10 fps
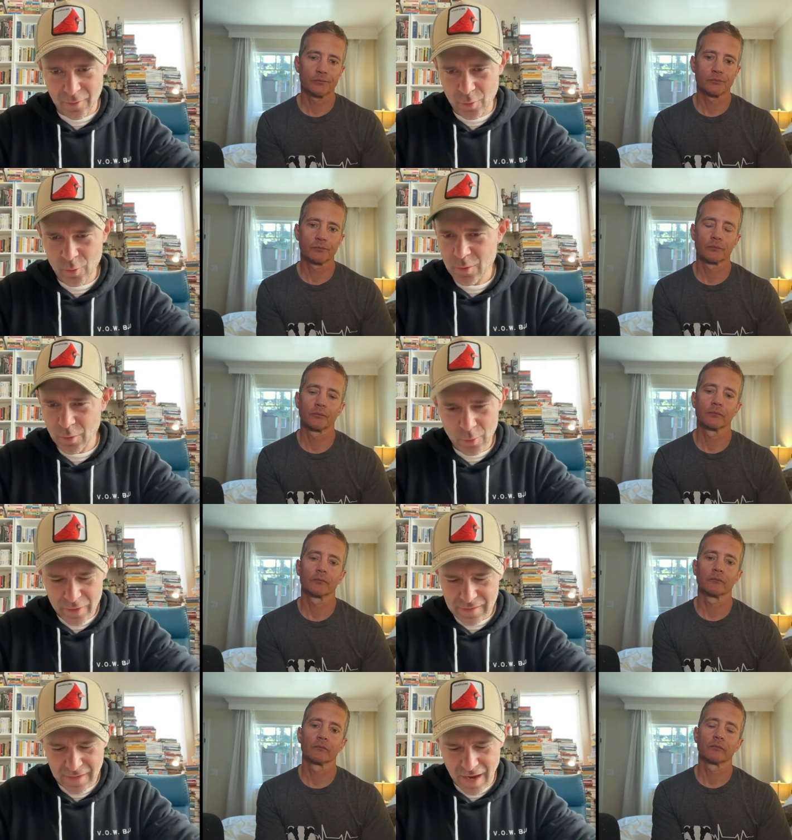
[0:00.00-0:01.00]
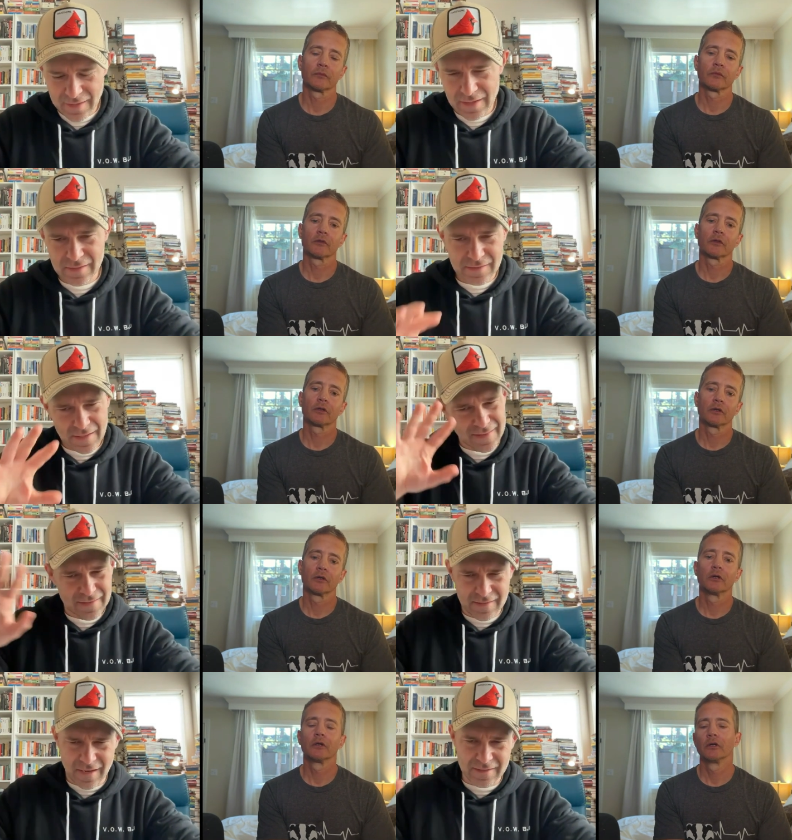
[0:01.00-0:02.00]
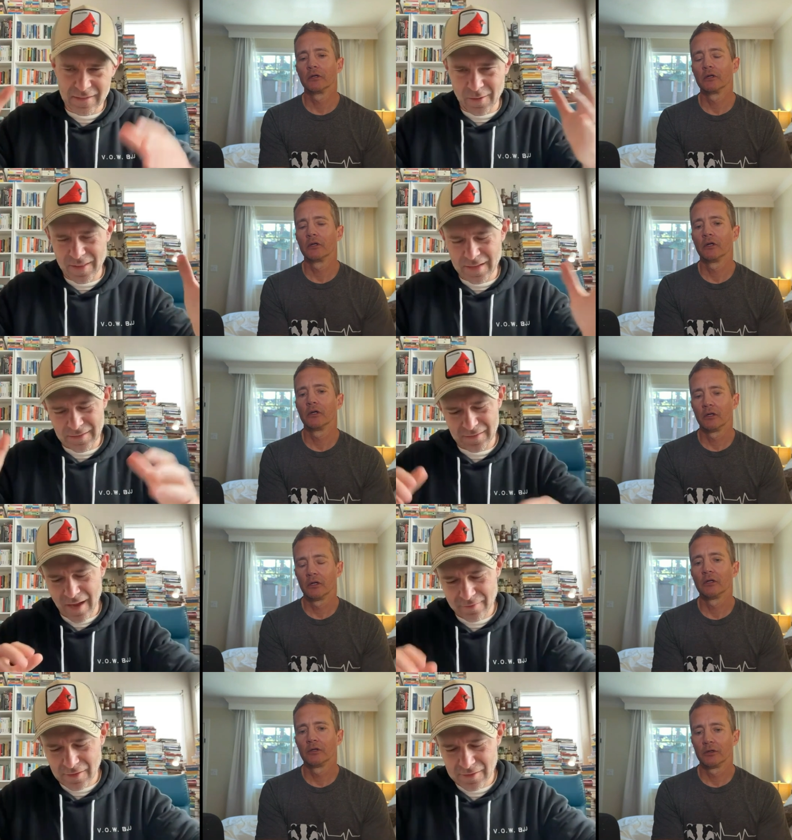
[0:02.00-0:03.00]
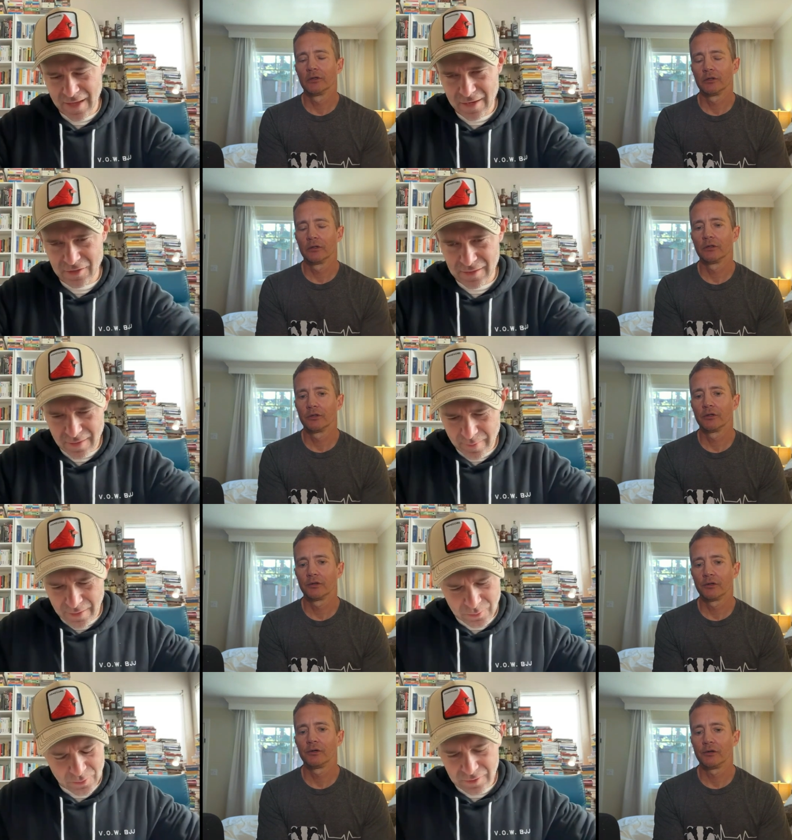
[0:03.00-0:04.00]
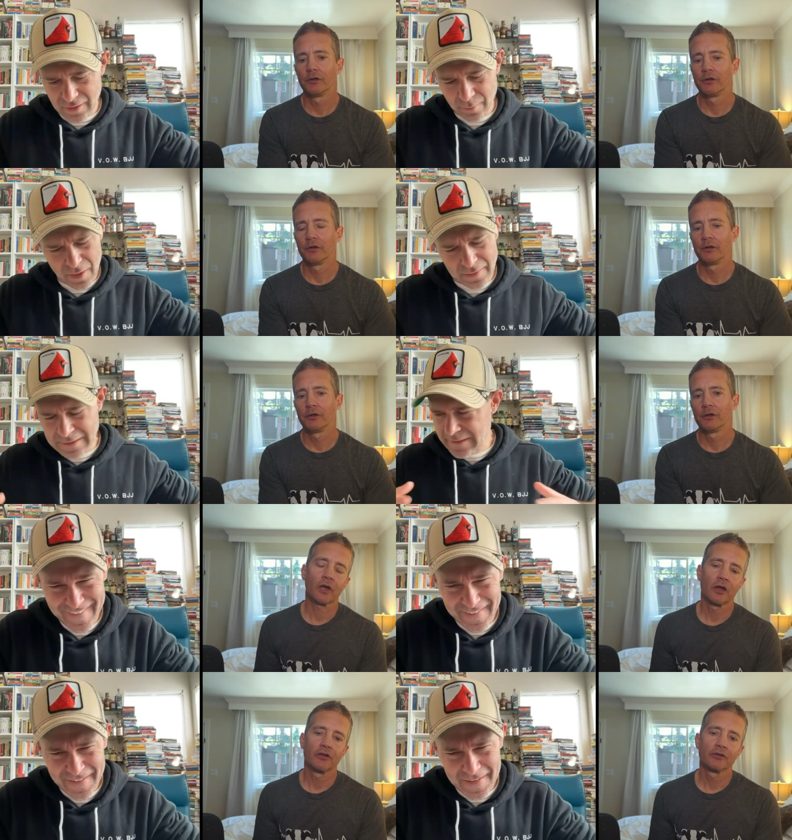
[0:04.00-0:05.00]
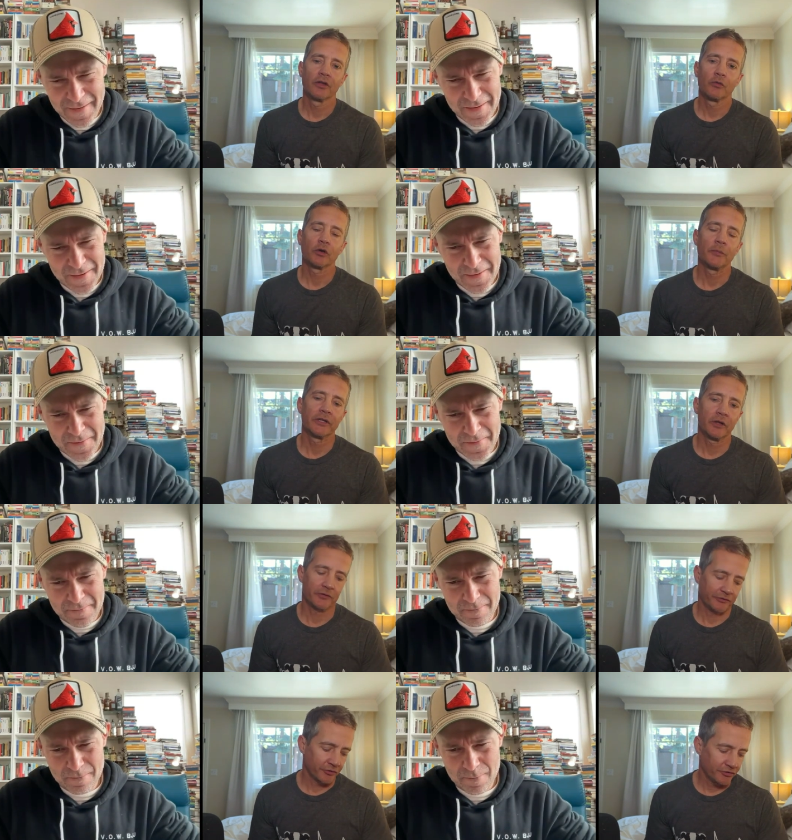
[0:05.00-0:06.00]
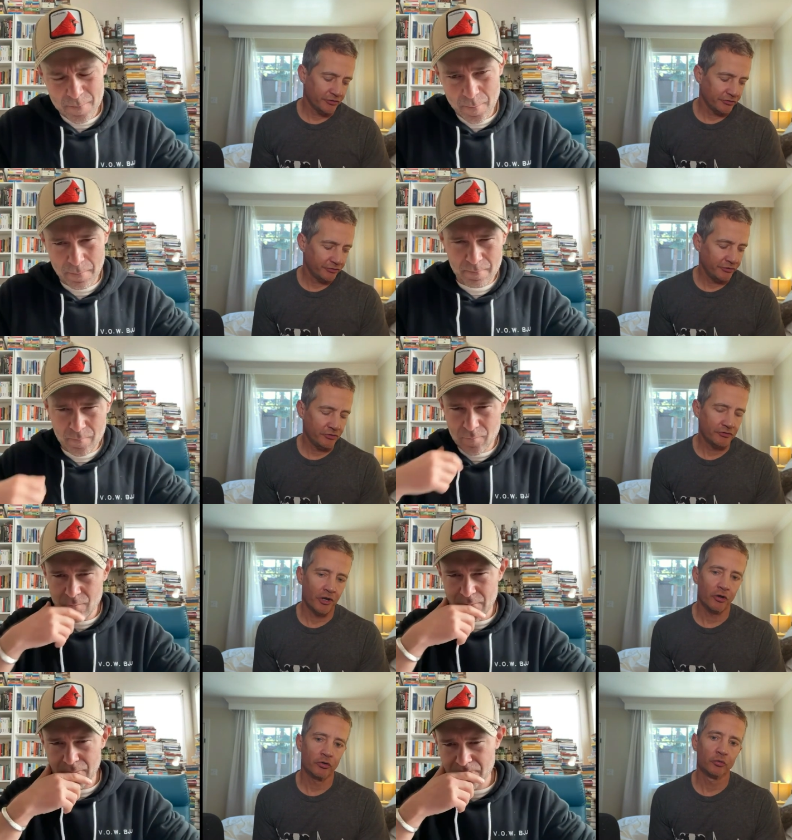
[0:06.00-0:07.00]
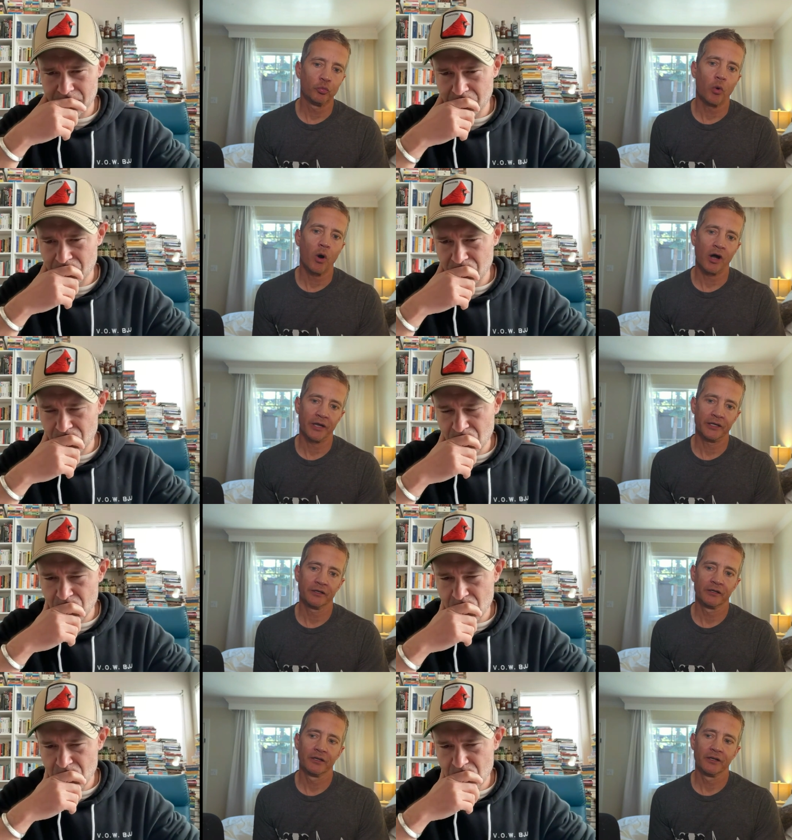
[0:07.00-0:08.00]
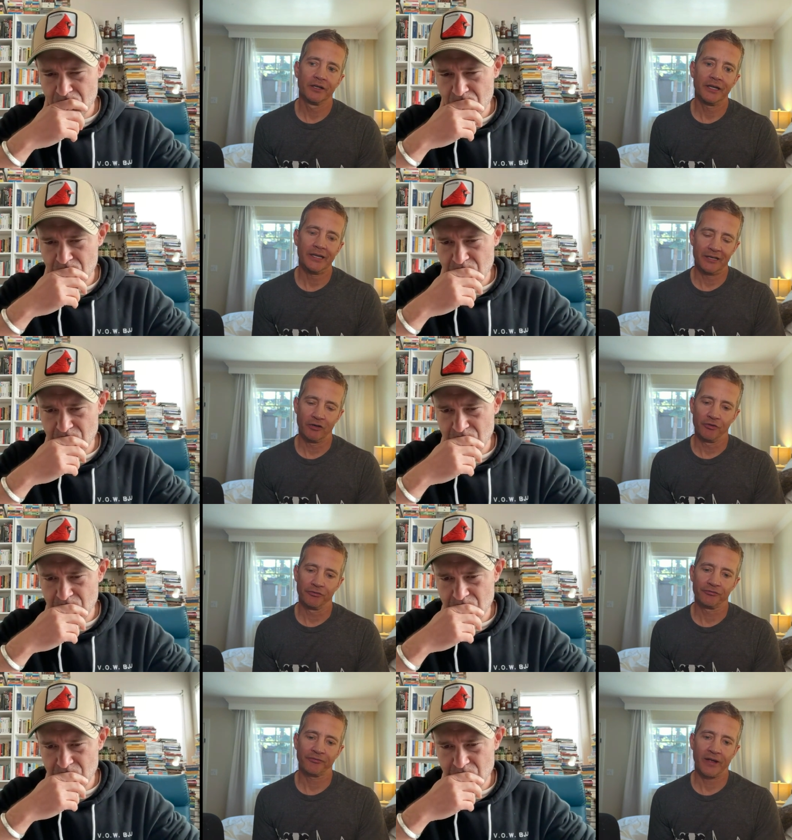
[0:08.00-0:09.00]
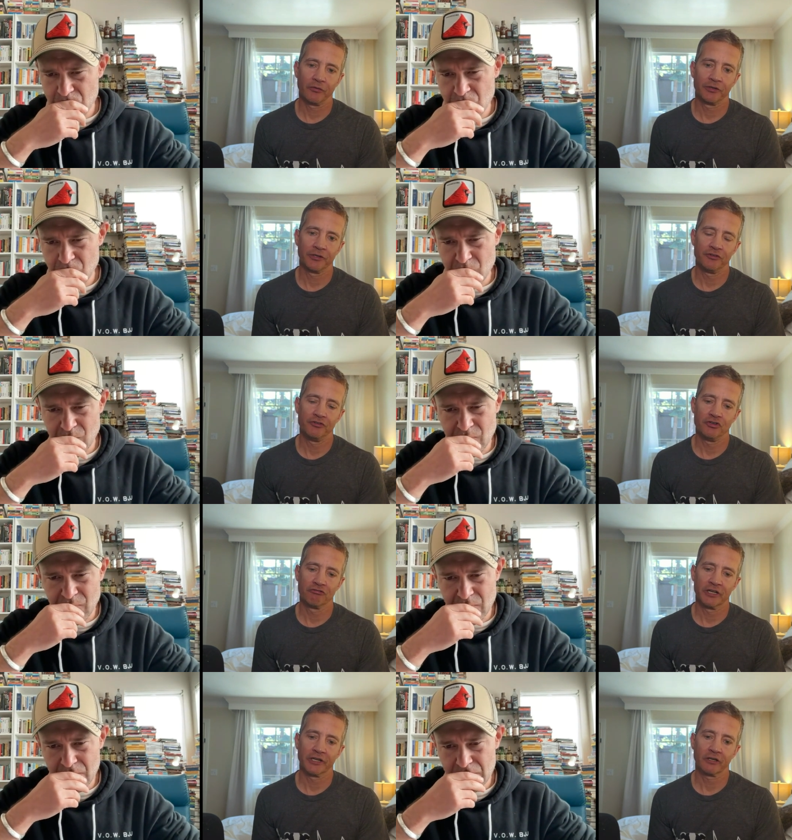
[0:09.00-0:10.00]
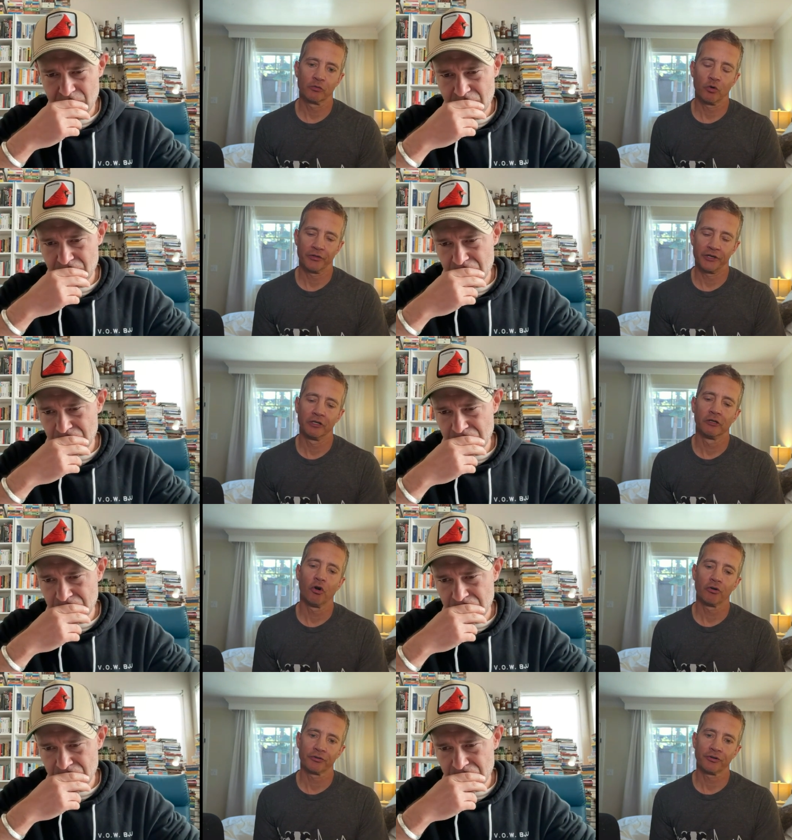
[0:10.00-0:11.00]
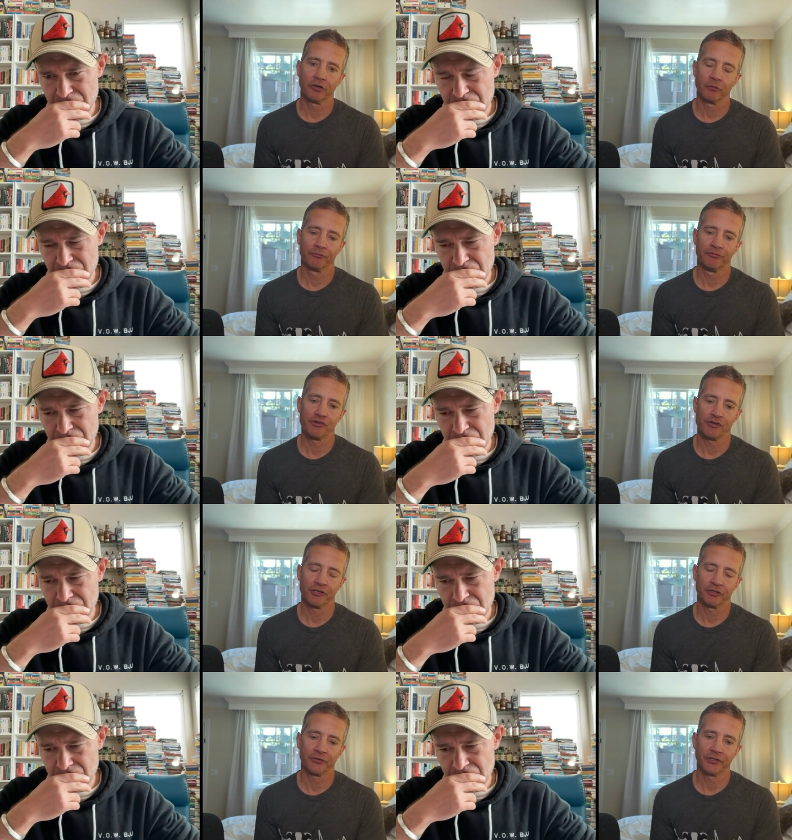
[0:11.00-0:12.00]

Speaker 1: who this guy is. And so, you know, that's an obvious tangent, not about Neuralink, but. Well, let me look. So do
Speaker 2: you know why Elon founded Neuralink? What the long-term vision is for